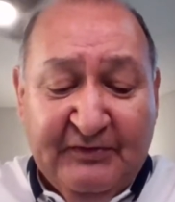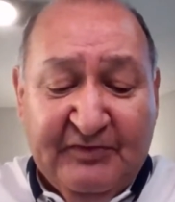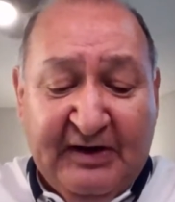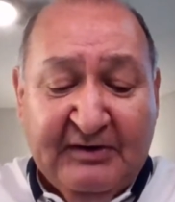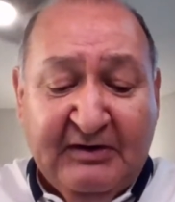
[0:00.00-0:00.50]

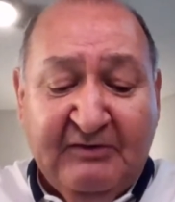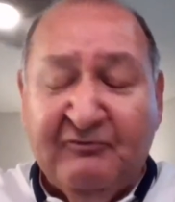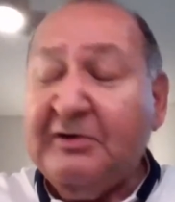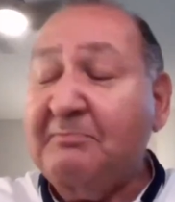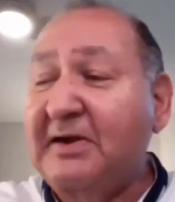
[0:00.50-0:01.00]
that if
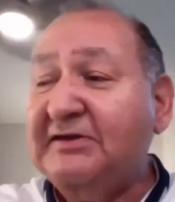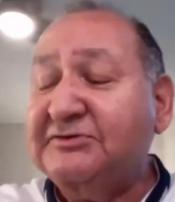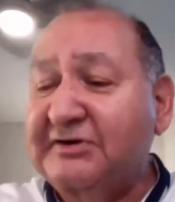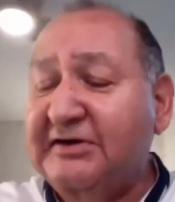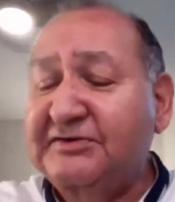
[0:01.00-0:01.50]
we
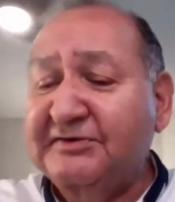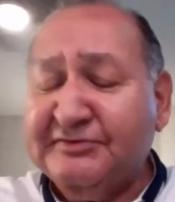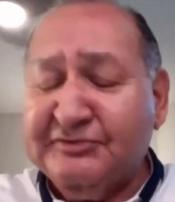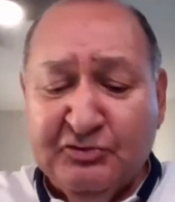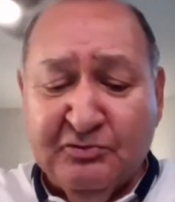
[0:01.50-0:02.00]
maintain this
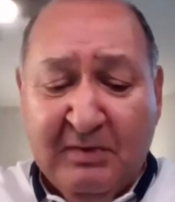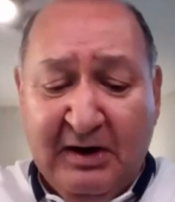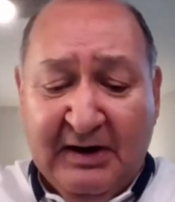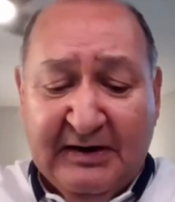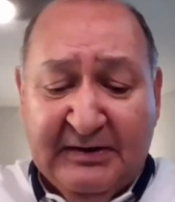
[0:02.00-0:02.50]
true
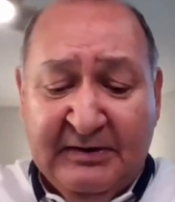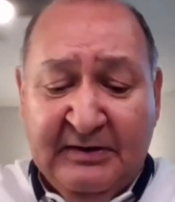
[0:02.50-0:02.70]
mind?